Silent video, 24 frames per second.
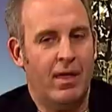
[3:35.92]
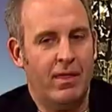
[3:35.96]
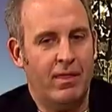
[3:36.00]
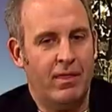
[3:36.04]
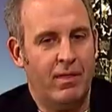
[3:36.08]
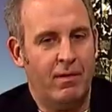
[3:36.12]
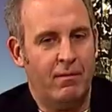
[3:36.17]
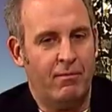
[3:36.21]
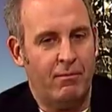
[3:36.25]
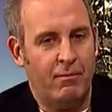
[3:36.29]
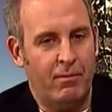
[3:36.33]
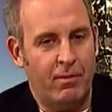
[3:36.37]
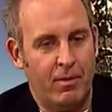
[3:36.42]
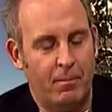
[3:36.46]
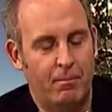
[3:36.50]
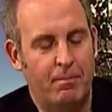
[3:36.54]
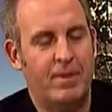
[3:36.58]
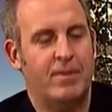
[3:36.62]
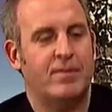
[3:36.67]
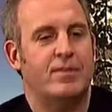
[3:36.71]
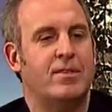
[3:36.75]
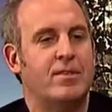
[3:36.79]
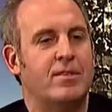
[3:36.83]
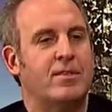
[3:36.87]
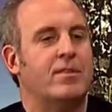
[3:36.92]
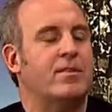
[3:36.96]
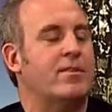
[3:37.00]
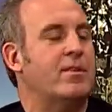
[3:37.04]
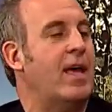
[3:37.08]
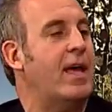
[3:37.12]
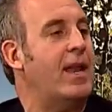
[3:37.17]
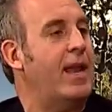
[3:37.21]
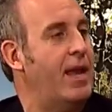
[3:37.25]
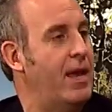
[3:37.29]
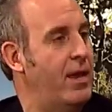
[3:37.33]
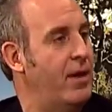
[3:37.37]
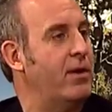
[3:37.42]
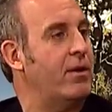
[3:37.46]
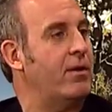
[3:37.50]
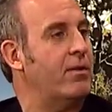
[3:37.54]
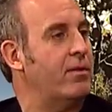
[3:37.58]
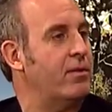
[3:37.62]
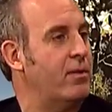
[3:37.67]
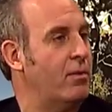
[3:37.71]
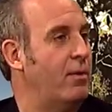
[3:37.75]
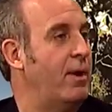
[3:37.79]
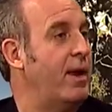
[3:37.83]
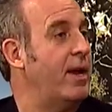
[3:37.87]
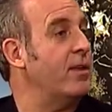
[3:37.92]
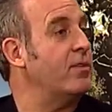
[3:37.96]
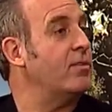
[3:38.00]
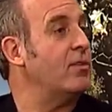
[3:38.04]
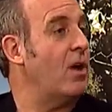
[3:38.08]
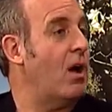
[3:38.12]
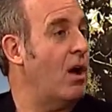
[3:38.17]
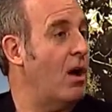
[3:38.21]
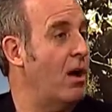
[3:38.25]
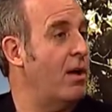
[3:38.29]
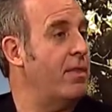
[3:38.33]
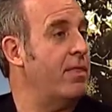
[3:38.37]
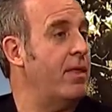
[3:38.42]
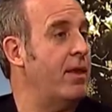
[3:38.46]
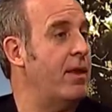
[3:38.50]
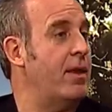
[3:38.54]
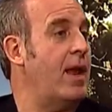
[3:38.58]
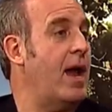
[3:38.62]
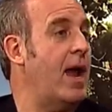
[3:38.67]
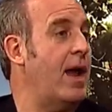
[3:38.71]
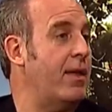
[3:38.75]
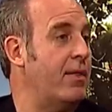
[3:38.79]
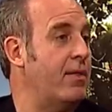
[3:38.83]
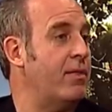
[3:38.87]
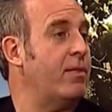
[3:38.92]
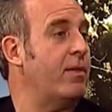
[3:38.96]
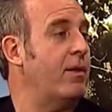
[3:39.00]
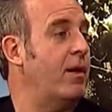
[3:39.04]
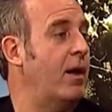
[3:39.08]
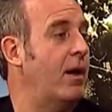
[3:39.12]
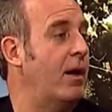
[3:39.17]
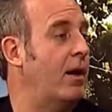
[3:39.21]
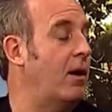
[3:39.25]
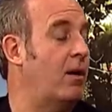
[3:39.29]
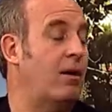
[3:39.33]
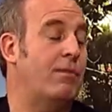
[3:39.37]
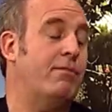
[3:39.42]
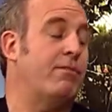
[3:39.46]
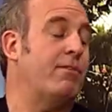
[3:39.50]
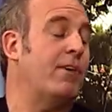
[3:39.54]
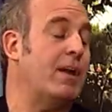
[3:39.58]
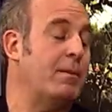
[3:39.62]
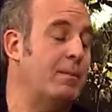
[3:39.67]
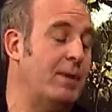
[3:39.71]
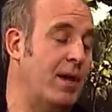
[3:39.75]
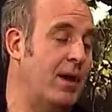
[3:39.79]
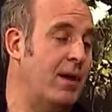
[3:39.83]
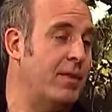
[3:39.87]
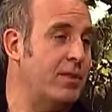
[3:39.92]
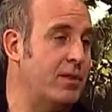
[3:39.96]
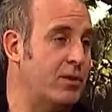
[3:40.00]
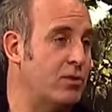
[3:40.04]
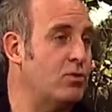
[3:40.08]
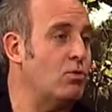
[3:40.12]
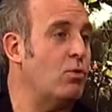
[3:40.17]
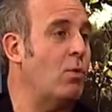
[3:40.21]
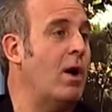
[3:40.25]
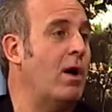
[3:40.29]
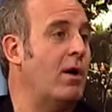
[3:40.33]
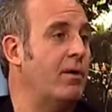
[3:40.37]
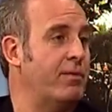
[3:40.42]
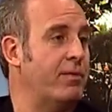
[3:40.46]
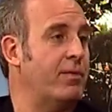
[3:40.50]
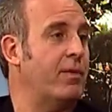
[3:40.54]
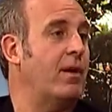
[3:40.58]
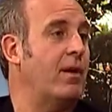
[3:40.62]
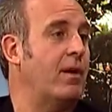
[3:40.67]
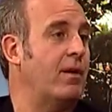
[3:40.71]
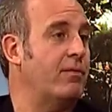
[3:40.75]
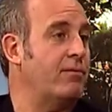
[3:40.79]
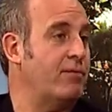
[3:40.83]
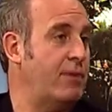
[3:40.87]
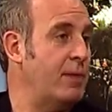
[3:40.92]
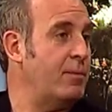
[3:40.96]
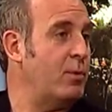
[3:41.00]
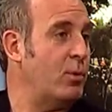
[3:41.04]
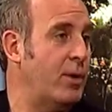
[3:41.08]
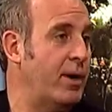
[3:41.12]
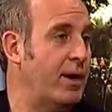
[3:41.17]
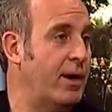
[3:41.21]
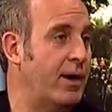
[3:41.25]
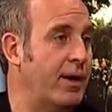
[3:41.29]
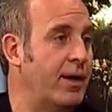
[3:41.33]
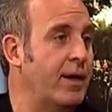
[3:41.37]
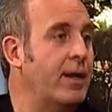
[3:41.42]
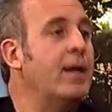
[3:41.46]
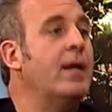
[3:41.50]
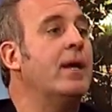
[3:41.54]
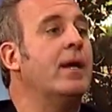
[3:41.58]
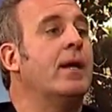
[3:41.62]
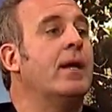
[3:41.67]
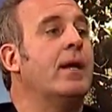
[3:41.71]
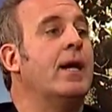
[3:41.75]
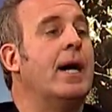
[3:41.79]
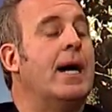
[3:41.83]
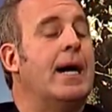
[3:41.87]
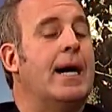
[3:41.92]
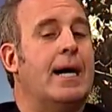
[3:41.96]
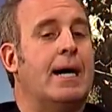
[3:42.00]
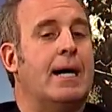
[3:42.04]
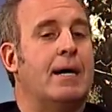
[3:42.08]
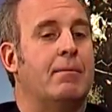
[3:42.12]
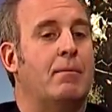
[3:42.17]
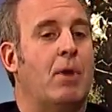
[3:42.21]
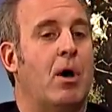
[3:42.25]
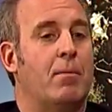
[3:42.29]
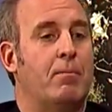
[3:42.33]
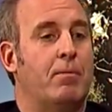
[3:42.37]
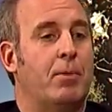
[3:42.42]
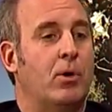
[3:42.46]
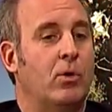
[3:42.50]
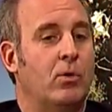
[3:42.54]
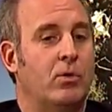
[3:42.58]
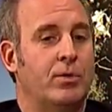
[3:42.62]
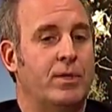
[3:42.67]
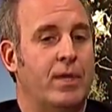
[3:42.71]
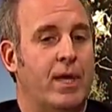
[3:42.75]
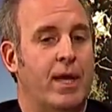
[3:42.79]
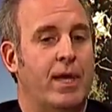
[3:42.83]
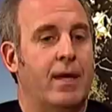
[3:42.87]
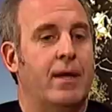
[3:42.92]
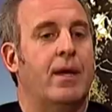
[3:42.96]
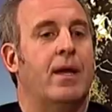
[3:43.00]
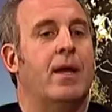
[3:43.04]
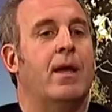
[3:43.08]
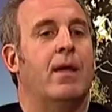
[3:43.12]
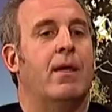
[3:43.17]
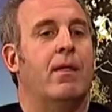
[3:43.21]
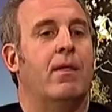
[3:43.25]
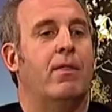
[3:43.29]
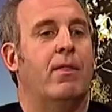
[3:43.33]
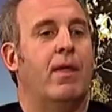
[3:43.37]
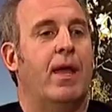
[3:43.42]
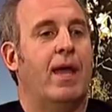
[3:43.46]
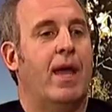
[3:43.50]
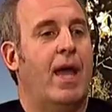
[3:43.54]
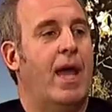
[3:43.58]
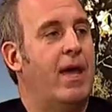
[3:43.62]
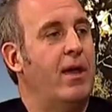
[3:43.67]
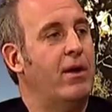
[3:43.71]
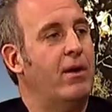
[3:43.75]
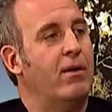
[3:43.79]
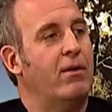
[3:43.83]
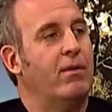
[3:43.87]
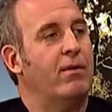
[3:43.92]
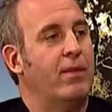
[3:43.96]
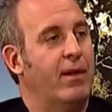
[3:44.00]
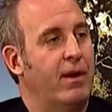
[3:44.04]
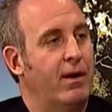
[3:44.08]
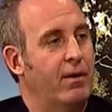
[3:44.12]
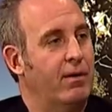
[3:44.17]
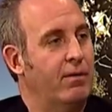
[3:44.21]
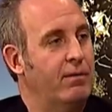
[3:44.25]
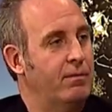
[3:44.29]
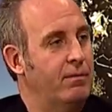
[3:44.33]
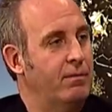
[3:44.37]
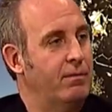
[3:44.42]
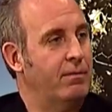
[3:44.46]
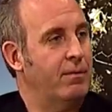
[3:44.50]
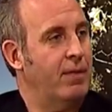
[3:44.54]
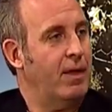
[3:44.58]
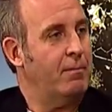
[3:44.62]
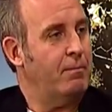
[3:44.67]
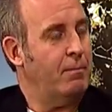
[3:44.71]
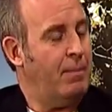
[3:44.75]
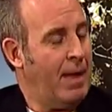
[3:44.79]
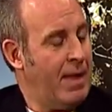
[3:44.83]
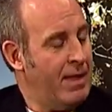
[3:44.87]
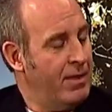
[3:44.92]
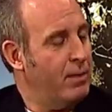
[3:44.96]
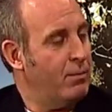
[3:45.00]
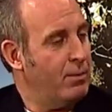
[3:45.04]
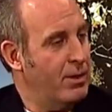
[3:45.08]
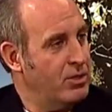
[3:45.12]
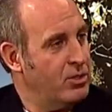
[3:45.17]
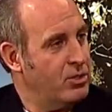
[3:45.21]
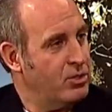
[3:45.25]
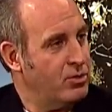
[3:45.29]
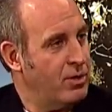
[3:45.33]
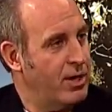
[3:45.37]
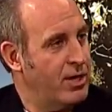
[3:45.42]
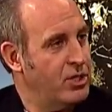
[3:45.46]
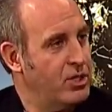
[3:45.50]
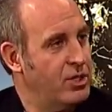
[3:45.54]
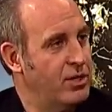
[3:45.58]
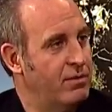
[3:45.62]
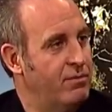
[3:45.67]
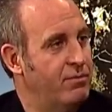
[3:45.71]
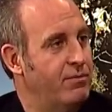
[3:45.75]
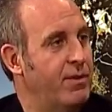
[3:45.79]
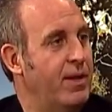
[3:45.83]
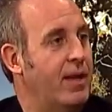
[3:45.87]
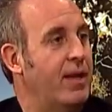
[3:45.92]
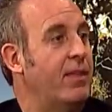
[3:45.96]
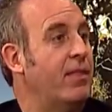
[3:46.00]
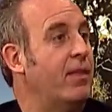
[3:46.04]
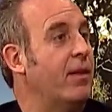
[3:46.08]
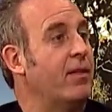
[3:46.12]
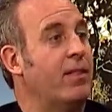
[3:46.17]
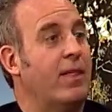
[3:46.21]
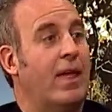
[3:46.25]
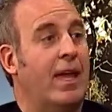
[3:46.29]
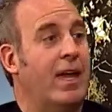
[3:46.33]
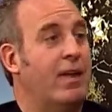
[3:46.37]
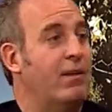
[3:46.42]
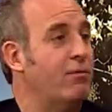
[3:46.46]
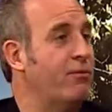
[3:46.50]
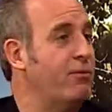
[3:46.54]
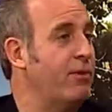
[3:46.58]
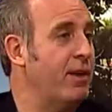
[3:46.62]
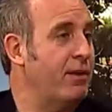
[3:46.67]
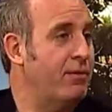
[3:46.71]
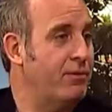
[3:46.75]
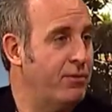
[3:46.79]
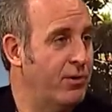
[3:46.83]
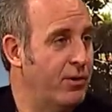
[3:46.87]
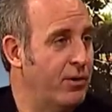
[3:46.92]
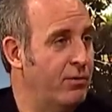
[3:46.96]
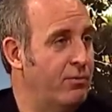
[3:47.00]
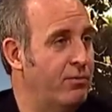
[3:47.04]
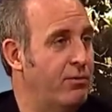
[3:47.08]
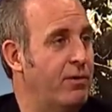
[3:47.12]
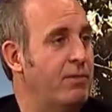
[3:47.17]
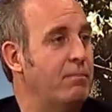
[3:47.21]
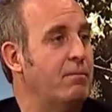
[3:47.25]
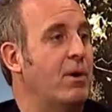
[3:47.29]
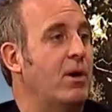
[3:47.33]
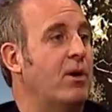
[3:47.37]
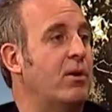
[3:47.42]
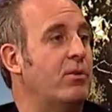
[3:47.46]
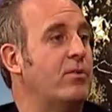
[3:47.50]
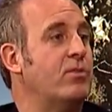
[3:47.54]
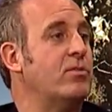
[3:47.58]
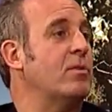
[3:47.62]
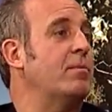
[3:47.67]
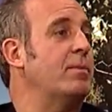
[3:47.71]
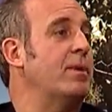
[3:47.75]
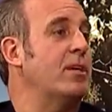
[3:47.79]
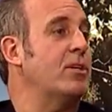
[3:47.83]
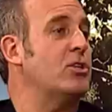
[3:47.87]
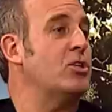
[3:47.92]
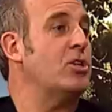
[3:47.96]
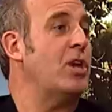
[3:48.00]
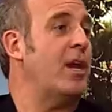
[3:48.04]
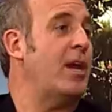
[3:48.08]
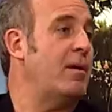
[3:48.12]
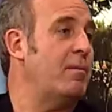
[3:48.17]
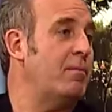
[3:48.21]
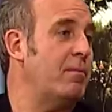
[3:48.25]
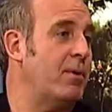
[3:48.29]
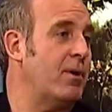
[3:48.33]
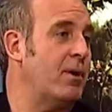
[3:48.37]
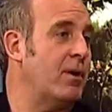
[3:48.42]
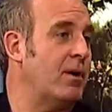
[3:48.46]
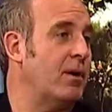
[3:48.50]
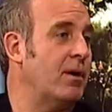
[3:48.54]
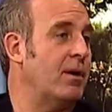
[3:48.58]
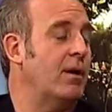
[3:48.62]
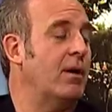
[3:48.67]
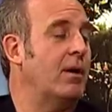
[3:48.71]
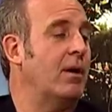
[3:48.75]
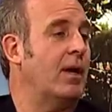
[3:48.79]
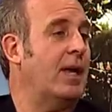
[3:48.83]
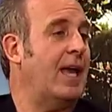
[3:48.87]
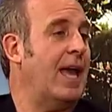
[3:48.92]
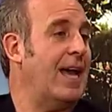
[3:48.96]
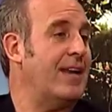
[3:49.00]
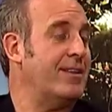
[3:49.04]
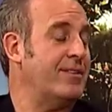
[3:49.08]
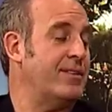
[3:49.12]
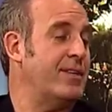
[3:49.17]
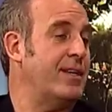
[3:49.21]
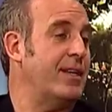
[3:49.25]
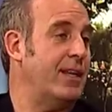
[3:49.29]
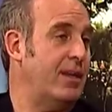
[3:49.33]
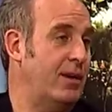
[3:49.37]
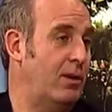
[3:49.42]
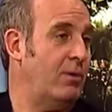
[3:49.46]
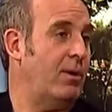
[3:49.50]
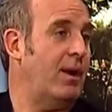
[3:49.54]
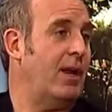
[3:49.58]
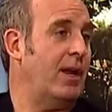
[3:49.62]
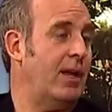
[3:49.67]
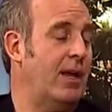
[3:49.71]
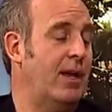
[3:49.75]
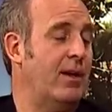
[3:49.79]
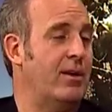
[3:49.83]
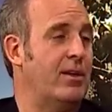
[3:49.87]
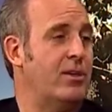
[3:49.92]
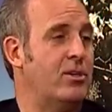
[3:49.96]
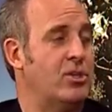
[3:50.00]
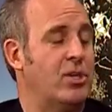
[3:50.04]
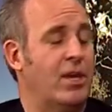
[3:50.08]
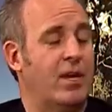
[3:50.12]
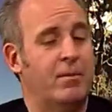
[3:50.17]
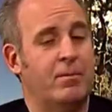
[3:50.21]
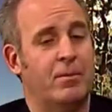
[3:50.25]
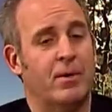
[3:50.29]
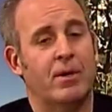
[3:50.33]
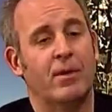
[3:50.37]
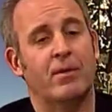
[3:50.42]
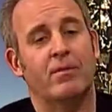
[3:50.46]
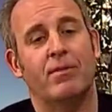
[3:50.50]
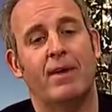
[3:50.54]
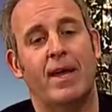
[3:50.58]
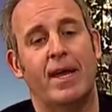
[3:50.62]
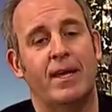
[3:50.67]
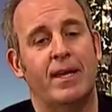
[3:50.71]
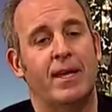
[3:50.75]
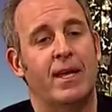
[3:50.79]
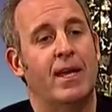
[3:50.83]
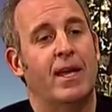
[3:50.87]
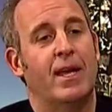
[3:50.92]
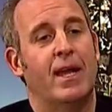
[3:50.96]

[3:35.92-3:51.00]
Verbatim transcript: the, the, businesses that enter the race on the 9th, uh, uh, forgive me, on the 12th of February, um, on pole day, they enter their, they pay their registration fee, they, they get free food from Moe's, there'll be a chamber, a Gas City and Grant County Chamber event,